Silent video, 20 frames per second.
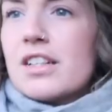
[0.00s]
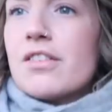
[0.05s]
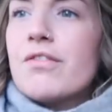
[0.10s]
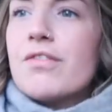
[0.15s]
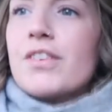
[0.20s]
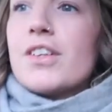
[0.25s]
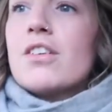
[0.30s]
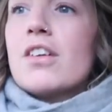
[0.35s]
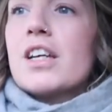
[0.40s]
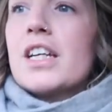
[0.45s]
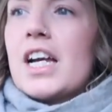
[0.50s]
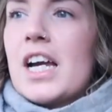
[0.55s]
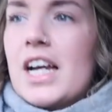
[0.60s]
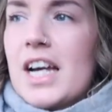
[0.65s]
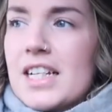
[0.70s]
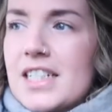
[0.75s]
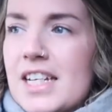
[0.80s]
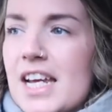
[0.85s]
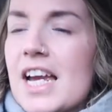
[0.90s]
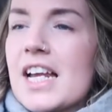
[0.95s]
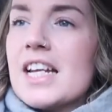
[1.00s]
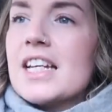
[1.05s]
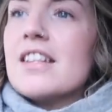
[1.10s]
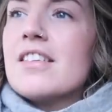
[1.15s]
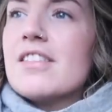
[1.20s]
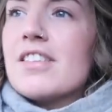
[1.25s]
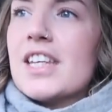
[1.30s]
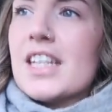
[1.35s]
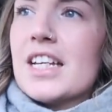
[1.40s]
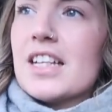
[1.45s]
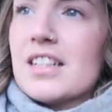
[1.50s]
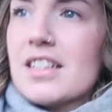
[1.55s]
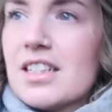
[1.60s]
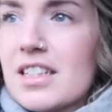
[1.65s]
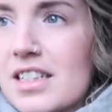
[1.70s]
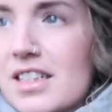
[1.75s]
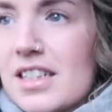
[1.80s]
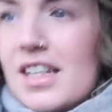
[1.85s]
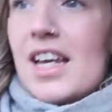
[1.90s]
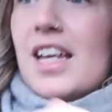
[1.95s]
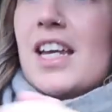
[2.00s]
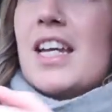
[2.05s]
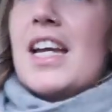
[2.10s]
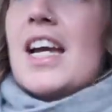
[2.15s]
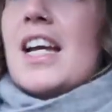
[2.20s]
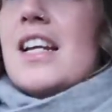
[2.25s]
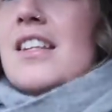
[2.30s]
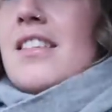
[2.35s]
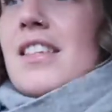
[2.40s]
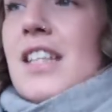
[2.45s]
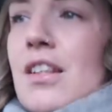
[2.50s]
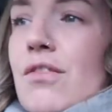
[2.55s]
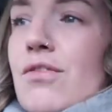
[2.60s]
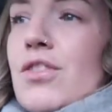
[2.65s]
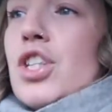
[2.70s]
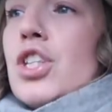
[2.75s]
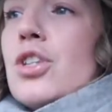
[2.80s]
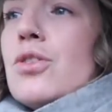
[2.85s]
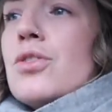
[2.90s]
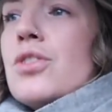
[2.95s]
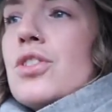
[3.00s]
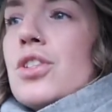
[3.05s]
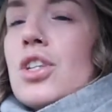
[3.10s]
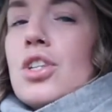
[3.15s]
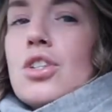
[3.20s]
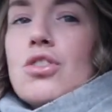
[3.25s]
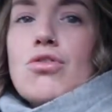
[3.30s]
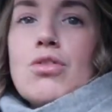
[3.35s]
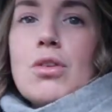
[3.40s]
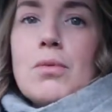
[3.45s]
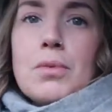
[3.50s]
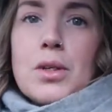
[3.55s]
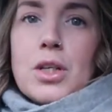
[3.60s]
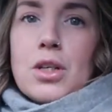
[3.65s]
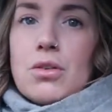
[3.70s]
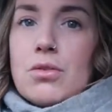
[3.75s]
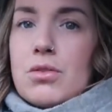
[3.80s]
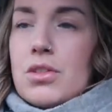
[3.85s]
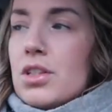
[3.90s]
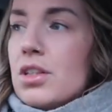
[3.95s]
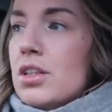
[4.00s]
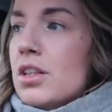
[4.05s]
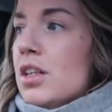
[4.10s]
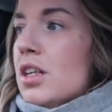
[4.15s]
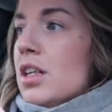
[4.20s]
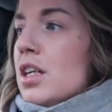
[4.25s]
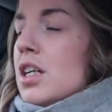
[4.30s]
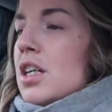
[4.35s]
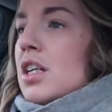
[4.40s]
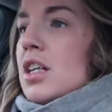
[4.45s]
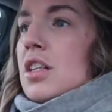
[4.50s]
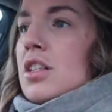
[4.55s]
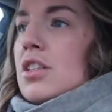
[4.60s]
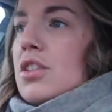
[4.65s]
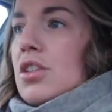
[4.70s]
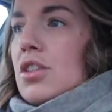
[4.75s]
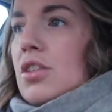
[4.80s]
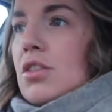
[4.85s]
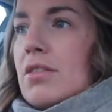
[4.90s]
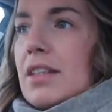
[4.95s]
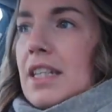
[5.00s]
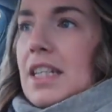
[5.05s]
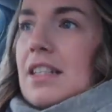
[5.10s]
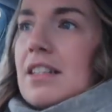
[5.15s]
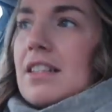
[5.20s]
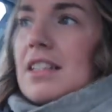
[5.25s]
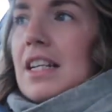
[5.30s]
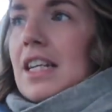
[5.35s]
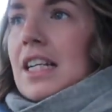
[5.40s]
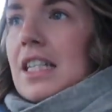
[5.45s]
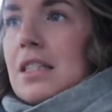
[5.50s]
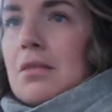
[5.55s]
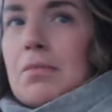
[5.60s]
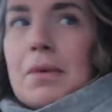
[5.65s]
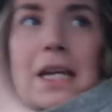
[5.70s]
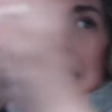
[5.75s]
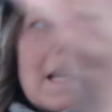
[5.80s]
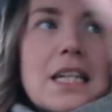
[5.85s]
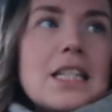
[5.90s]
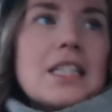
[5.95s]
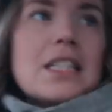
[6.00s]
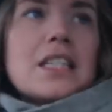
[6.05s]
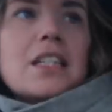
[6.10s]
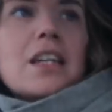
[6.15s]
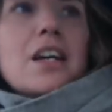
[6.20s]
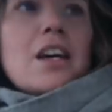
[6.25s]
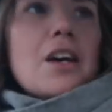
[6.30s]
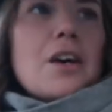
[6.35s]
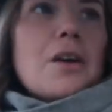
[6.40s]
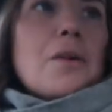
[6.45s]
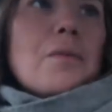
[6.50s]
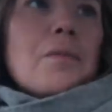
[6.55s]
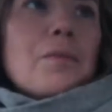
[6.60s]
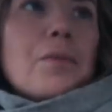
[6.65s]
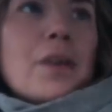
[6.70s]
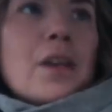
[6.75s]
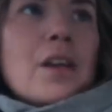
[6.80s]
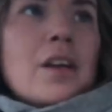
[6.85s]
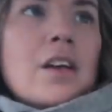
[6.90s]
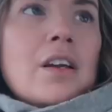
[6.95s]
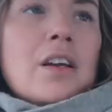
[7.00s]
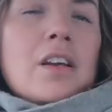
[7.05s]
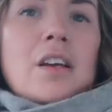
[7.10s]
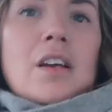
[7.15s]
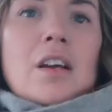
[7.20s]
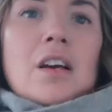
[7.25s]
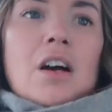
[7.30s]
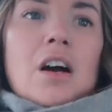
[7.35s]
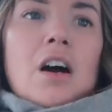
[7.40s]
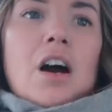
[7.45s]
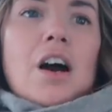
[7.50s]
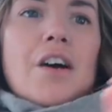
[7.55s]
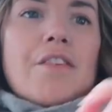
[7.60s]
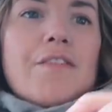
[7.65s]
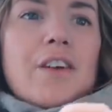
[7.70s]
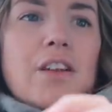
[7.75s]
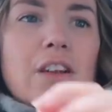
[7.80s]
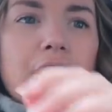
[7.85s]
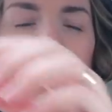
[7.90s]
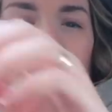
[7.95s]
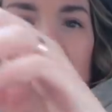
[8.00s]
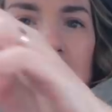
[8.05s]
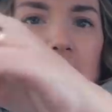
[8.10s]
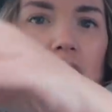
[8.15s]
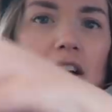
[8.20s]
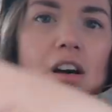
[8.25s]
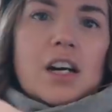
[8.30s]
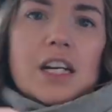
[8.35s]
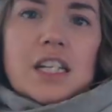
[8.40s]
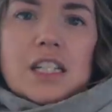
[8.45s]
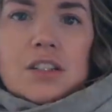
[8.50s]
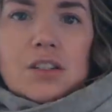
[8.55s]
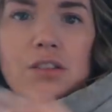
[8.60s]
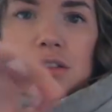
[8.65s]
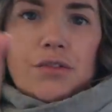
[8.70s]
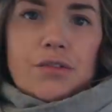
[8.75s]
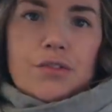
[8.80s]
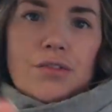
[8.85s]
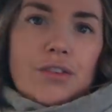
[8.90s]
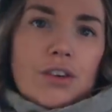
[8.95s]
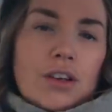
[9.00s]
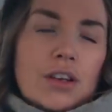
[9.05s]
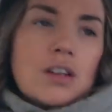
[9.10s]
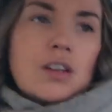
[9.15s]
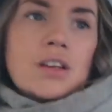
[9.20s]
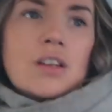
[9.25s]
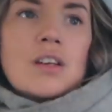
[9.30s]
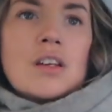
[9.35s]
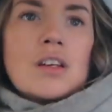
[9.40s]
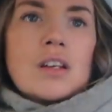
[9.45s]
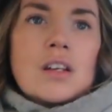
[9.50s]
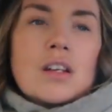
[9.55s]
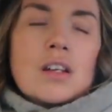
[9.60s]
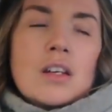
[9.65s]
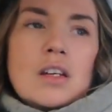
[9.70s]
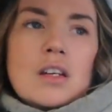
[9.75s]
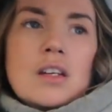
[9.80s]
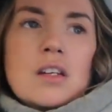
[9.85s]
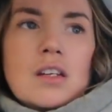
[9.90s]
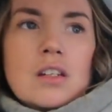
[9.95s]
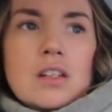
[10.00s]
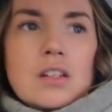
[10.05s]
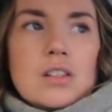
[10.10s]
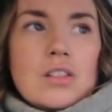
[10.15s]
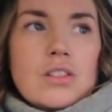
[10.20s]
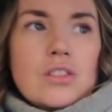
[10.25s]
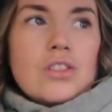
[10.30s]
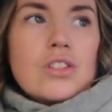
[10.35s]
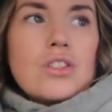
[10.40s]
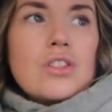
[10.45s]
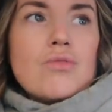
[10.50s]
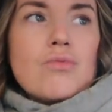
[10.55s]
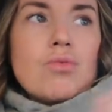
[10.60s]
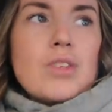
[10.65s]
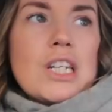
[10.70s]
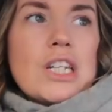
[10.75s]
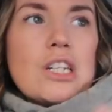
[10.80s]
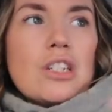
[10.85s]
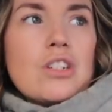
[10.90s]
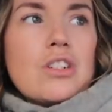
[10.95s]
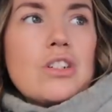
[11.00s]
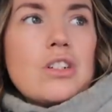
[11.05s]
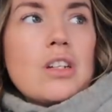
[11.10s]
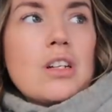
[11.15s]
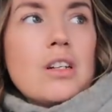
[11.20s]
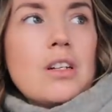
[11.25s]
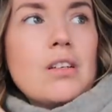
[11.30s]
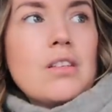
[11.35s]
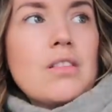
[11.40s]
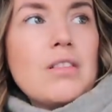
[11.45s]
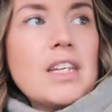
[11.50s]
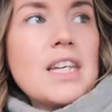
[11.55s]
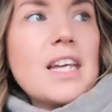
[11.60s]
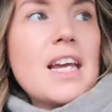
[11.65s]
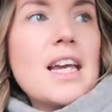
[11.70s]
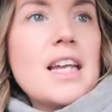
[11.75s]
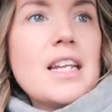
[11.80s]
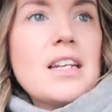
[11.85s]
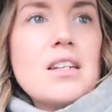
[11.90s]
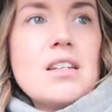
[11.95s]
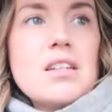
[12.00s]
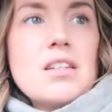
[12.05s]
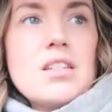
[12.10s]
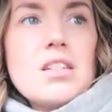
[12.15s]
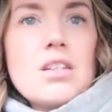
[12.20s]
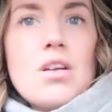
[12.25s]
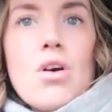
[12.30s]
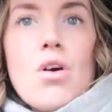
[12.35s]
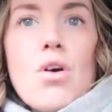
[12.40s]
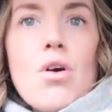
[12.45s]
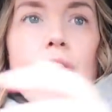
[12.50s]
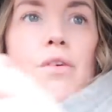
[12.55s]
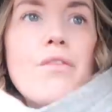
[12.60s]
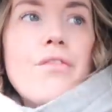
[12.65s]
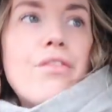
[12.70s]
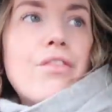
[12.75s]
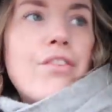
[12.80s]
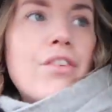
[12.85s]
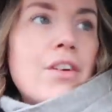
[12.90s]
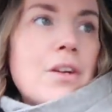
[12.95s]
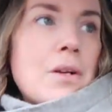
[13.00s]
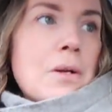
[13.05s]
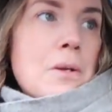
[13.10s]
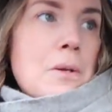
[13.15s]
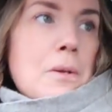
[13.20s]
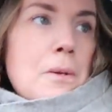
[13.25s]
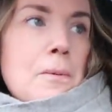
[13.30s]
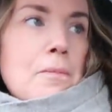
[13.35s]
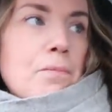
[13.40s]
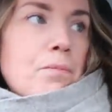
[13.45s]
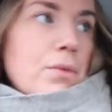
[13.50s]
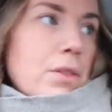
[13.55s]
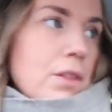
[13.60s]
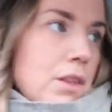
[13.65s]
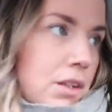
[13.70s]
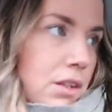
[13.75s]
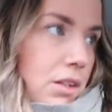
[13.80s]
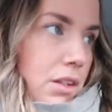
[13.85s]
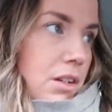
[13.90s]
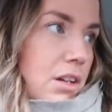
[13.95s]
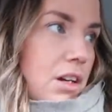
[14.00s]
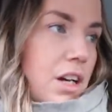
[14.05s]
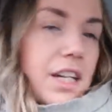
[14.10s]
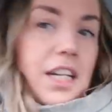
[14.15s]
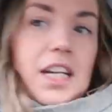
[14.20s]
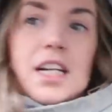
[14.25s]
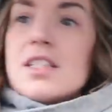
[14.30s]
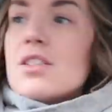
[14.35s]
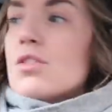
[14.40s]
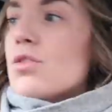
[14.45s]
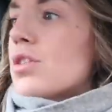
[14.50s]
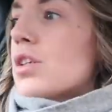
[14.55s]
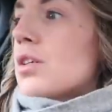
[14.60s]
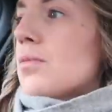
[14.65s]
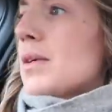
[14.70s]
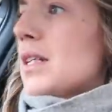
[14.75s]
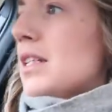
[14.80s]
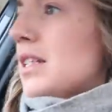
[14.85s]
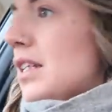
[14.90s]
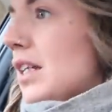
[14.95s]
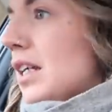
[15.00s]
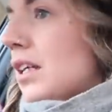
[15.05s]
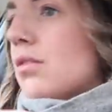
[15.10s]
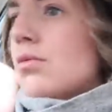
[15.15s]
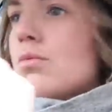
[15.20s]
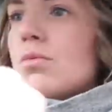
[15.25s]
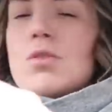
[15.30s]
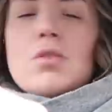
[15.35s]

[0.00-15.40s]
didn't feel like I had anything to say, anything of use to contribute to the internet space. I felt like I'd kind of just reached the end of, I guess, documenting